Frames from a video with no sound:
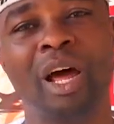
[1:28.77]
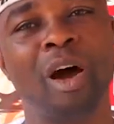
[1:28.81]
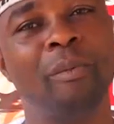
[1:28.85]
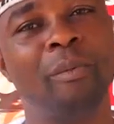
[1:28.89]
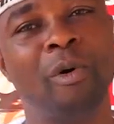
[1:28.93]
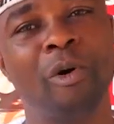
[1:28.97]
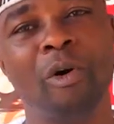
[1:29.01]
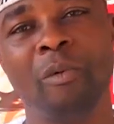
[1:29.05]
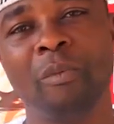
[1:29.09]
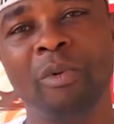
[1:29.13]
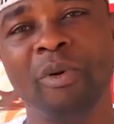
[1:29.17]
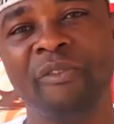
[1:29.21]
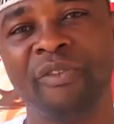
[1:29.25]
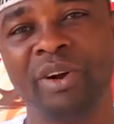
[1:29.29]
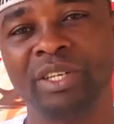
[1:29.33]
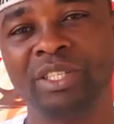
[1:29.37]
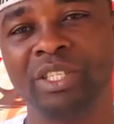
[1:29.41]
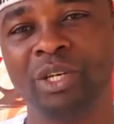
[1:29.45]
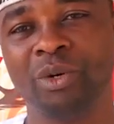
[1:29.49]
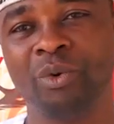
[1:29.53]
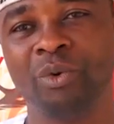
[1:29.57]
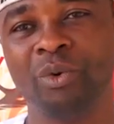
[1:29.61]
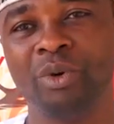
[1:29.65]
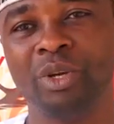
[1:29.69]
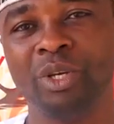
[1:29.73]
Omowumi
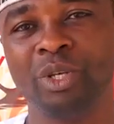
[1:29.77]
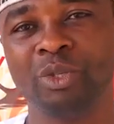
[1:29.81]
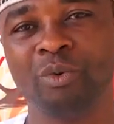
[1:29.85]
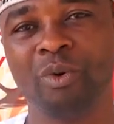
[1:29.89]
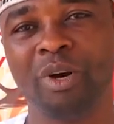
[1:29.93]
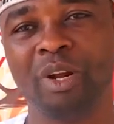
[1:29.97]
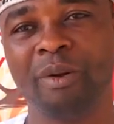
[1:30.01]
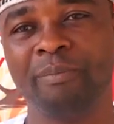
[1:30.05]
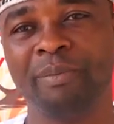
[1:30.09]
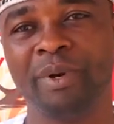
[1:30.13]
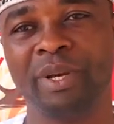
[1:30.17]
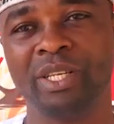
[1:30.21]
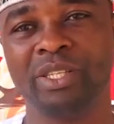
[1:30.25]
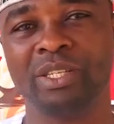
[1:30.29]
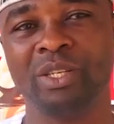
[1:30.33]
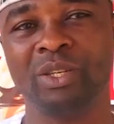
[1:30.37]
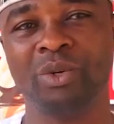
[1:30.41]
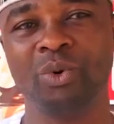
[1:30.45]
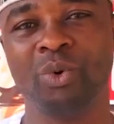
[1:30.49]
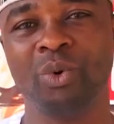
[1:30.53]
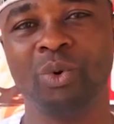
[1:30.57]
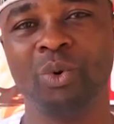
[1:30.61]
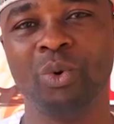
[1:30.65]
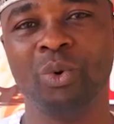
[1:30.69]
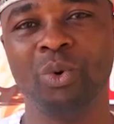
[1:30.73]
Fashikun is one person
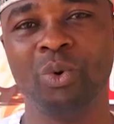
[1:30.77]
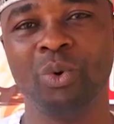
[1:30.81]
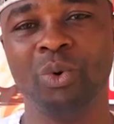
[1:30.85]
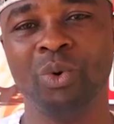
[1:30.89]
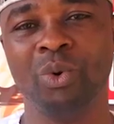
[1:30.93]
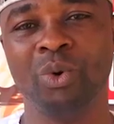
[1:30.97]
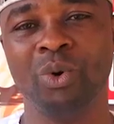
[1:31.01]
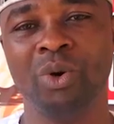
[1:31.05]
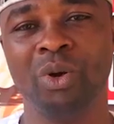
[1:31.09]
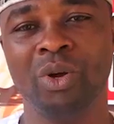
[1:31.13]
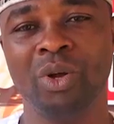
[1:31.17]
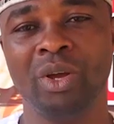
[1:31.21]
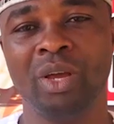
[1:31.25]
who,